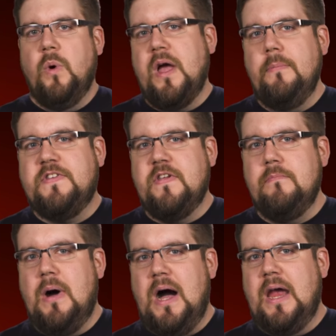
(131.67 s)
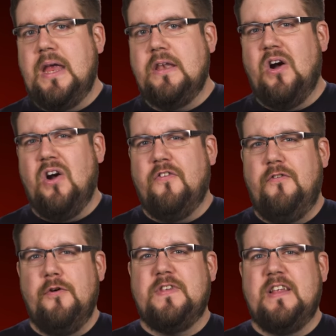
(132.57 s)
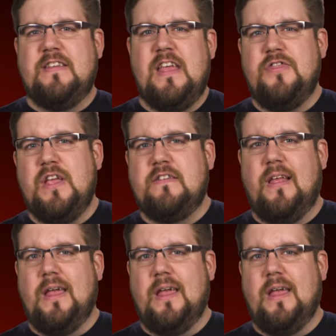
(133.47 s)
What comes to mind are folks that say things